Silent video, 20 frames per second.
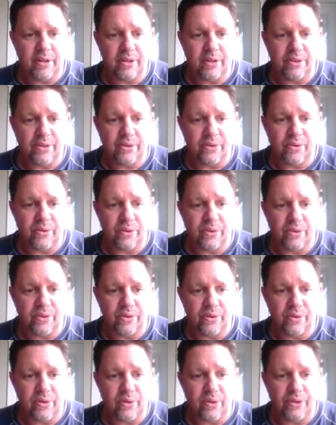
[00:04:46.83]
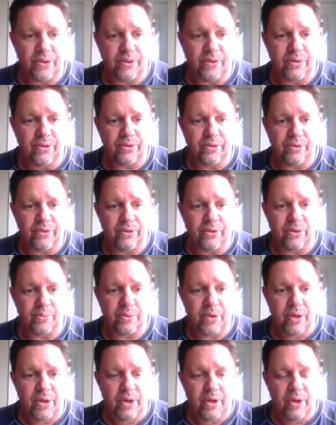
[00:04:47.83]
through going through this loop,
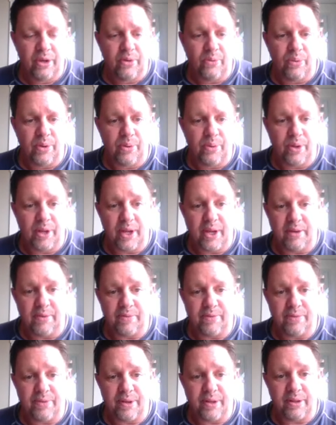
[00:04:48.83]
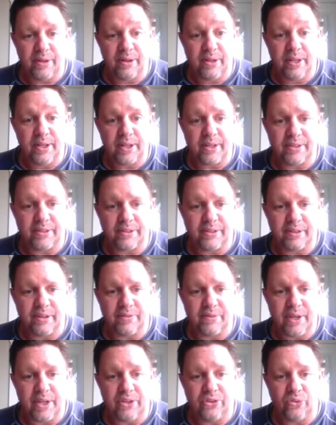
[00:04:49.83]
we will have a list
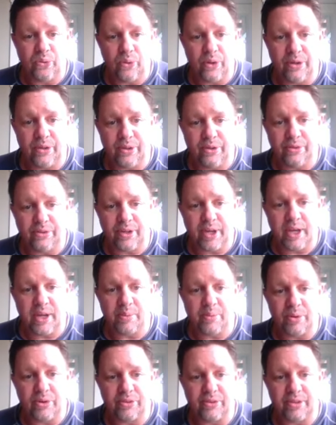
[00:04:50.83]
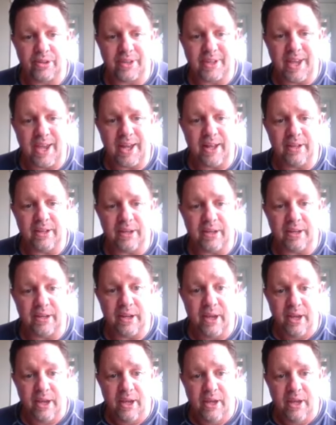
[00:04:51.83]
of each one of those k-mers, the tally